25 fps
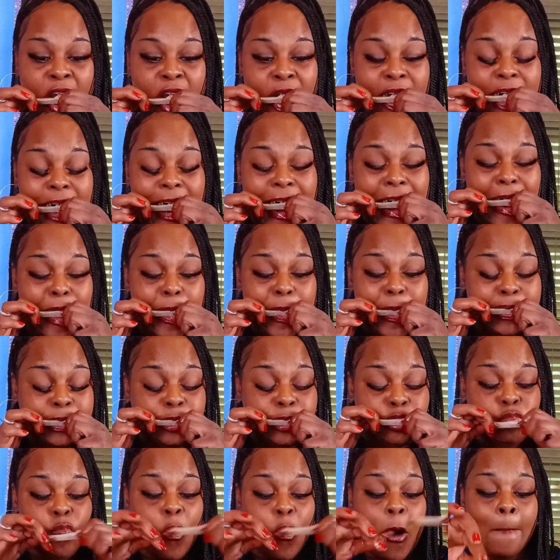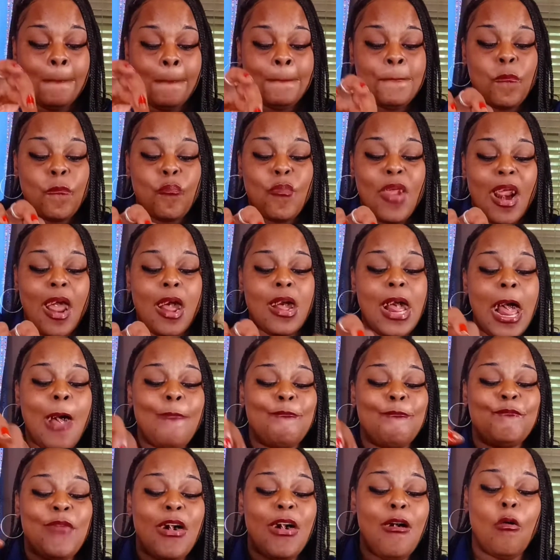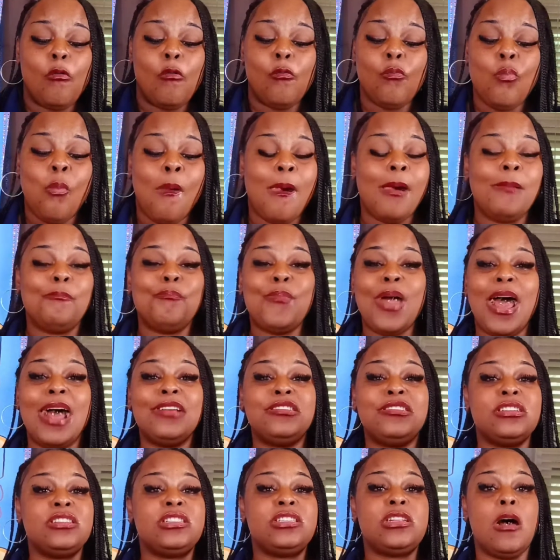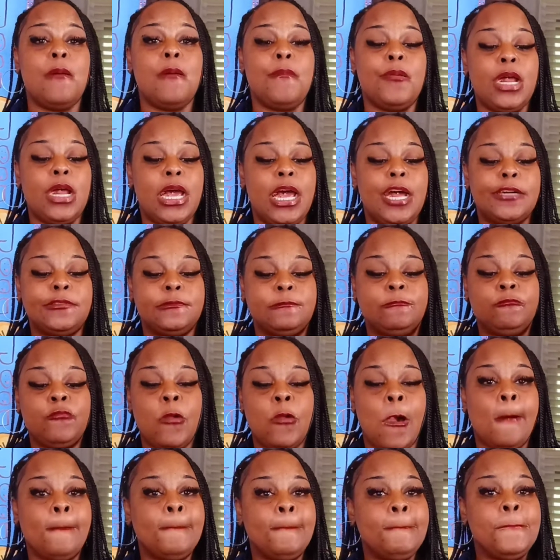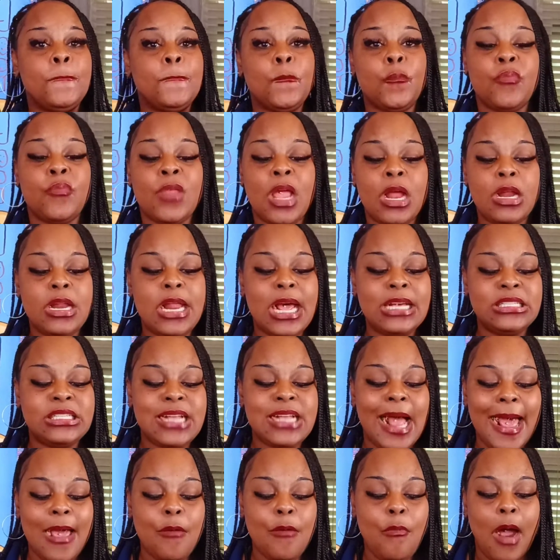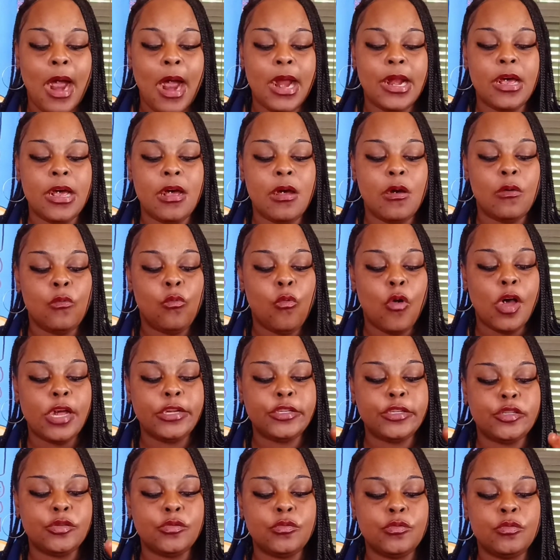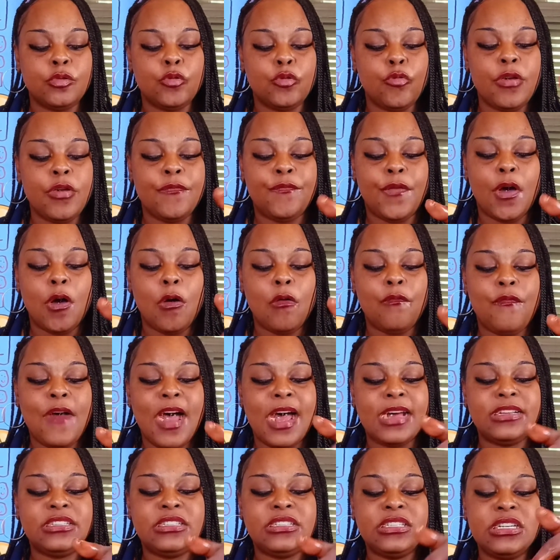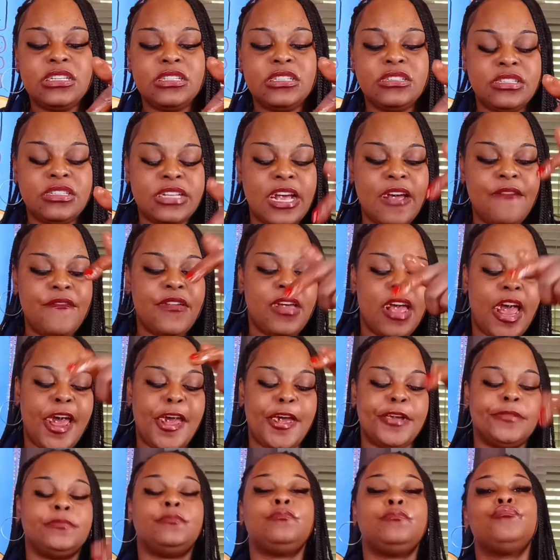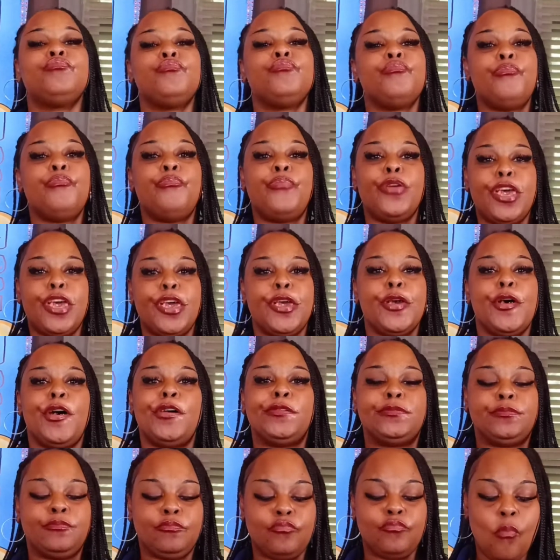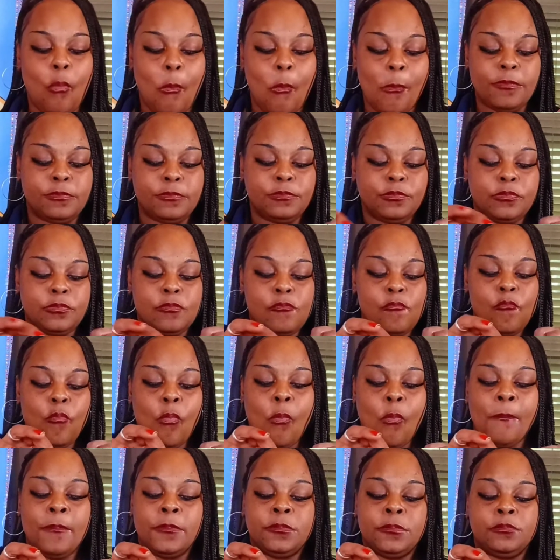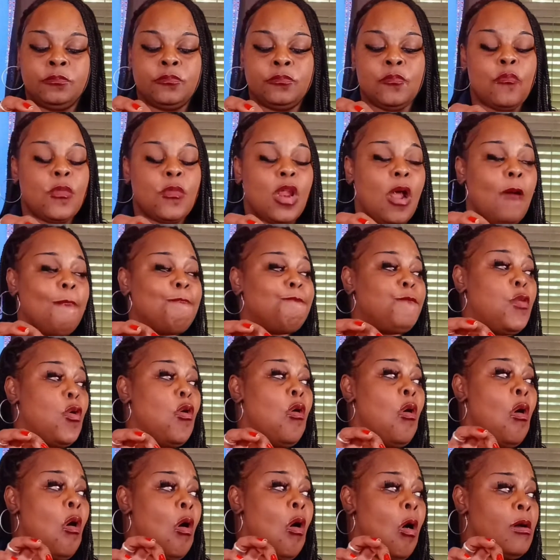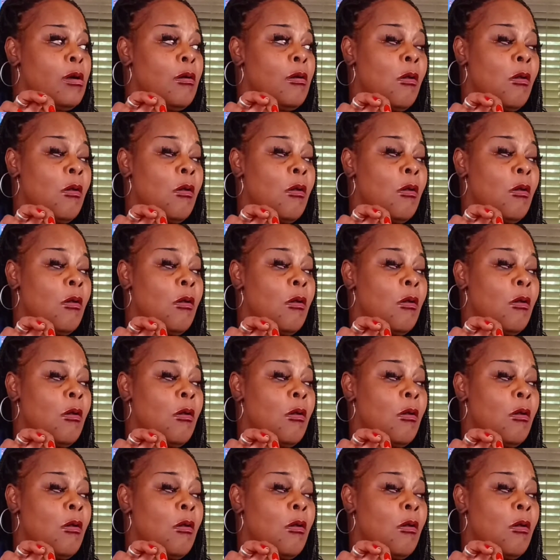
Oh, I got four. I just doubled that. That's eight right there. One, two, three, four, five, six, seven, eight. Damn. I'm full.